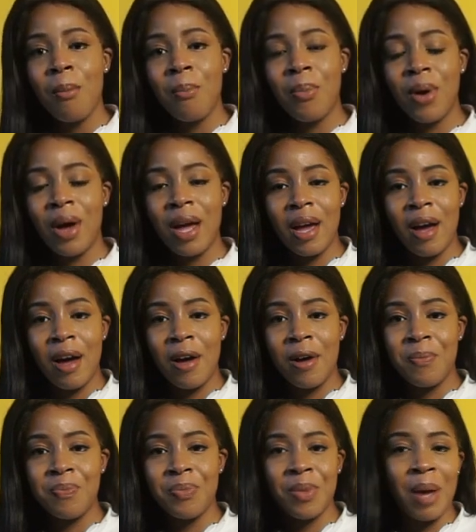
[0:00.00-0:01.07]
But
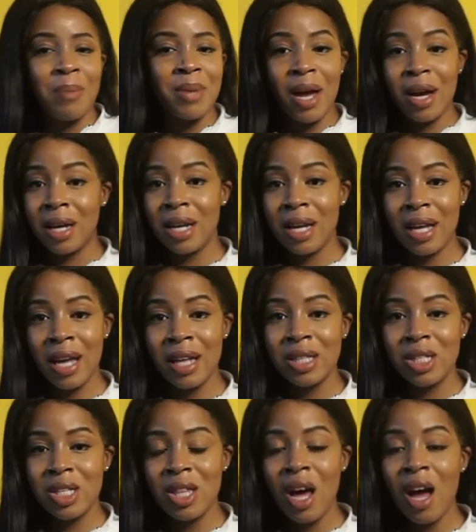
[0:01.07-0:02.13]
I'm not going to get
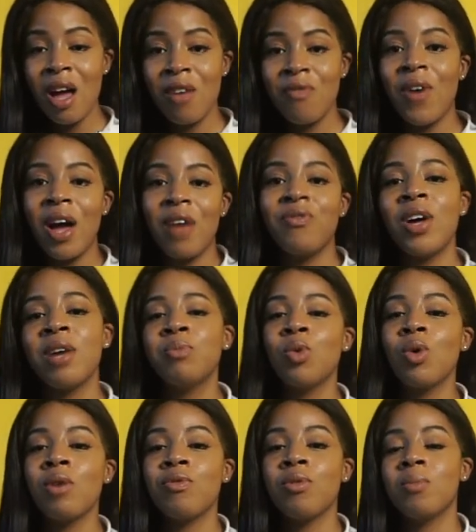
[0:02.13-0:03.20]
into that. If I find
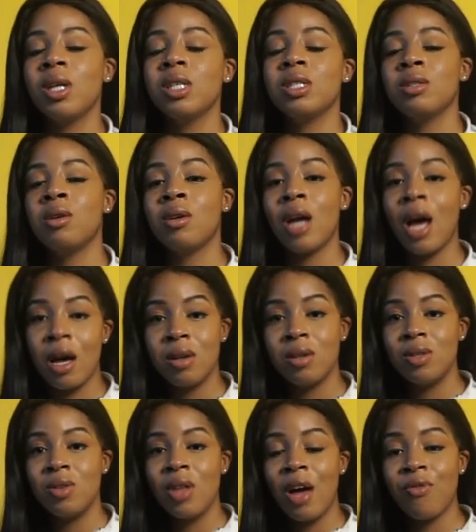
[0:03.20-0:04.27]
more information on how to
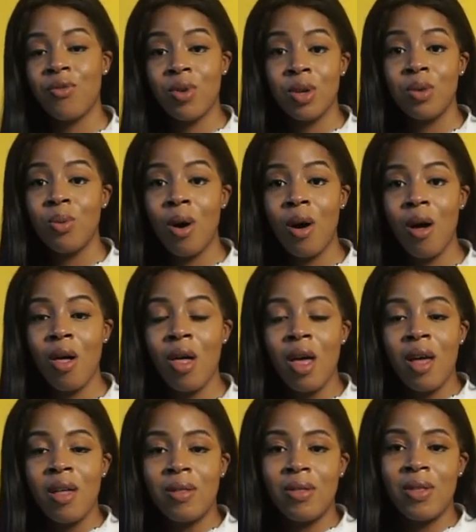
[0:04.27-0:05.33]
do that for you all,
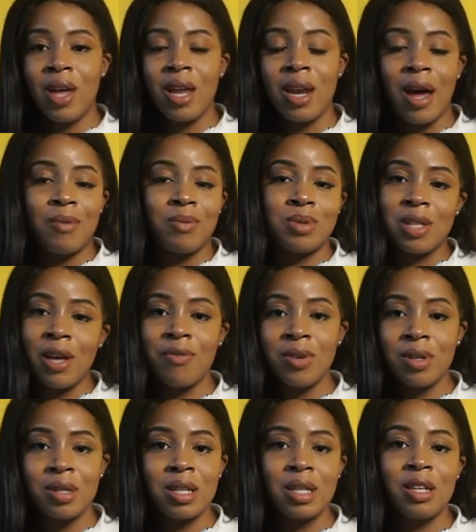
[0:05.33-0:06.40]
then I will
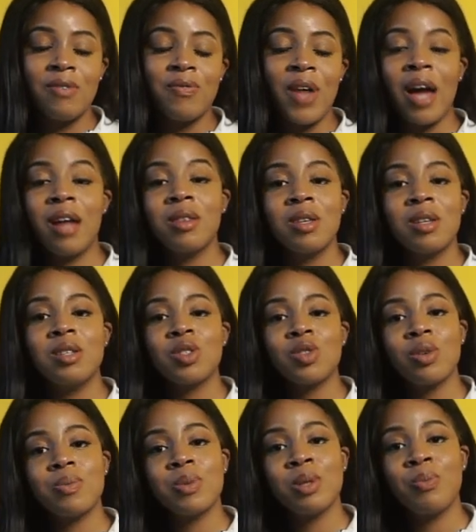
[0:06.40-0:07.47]
definitely leave that in the
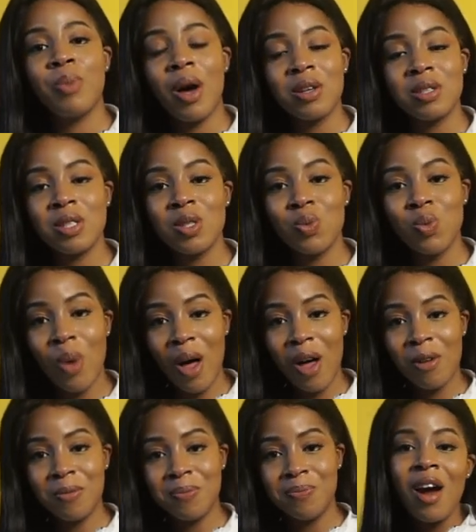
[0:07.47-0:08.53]
description box as
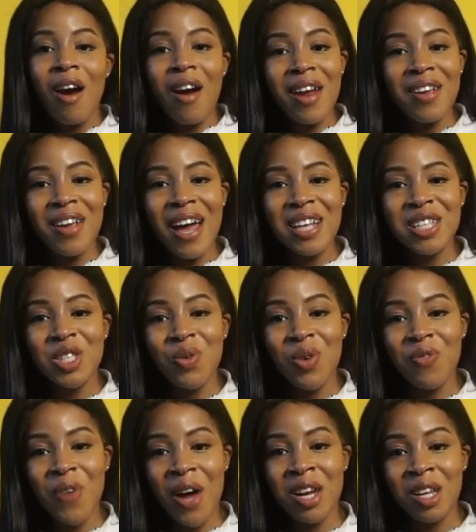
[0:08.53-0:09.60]
well. Alright you guys, so
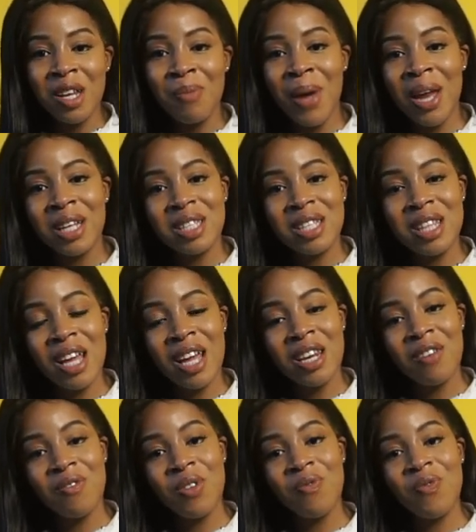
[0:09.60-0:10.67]
we finally made it to the
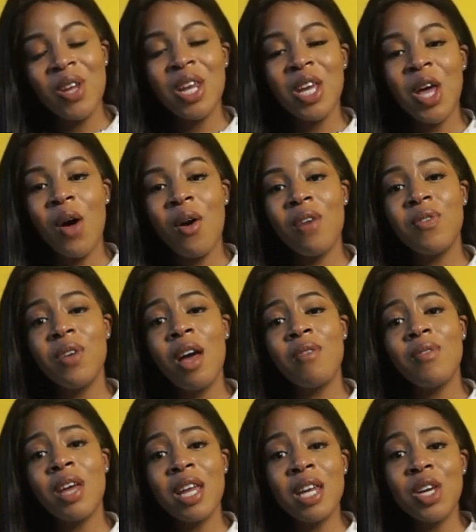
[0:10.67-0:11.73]
end of the video. If you
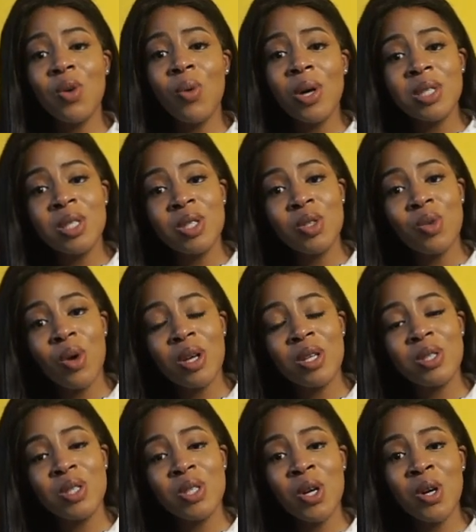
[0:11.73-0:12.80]
have any questions or
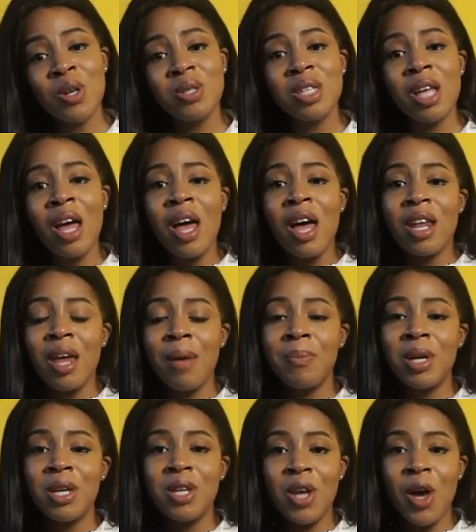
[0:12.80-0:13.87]
concerns, let
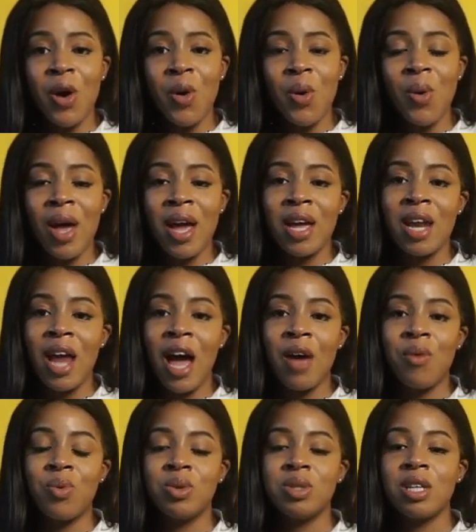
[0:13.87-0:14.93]
me know and
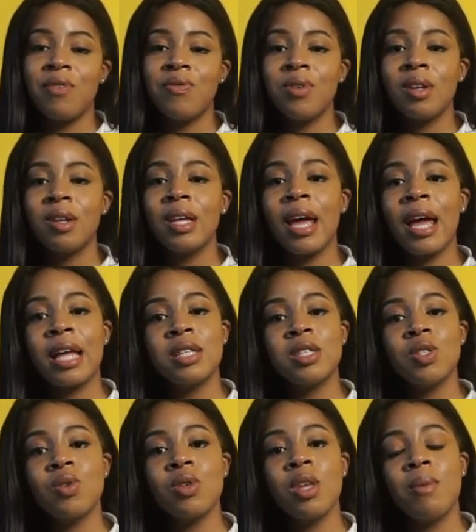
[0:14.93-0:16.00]
I will definitely
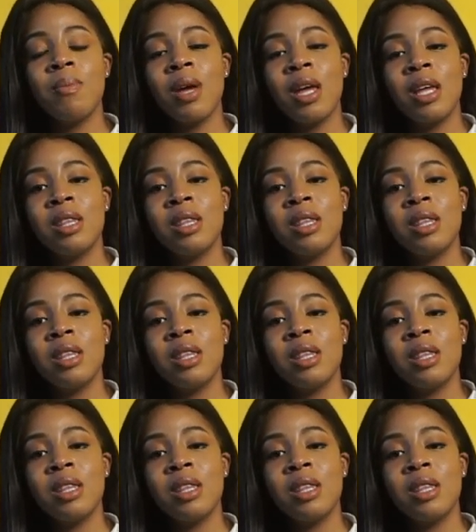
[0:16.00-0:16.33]
answer them in